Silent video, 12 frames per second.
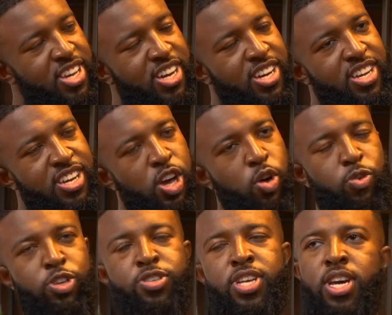Yeah.
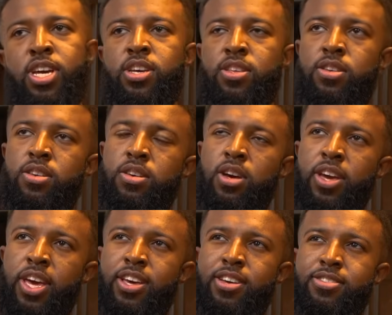Would you say,
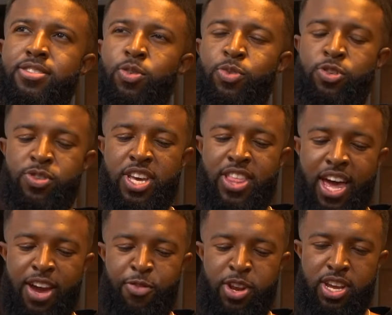okay, so would you say
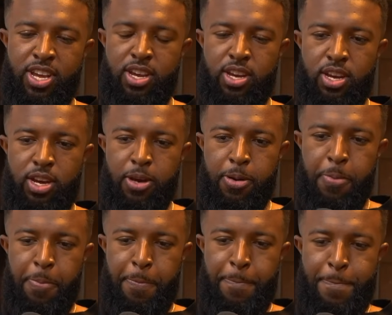that
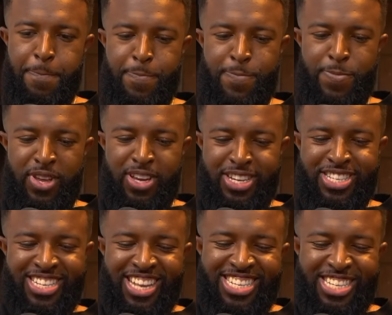
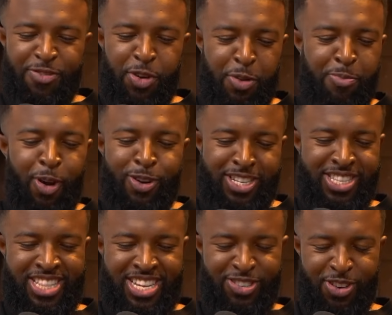because there's like several
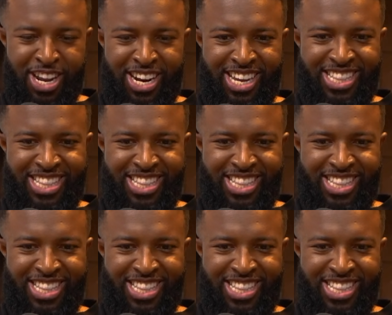components to this, right?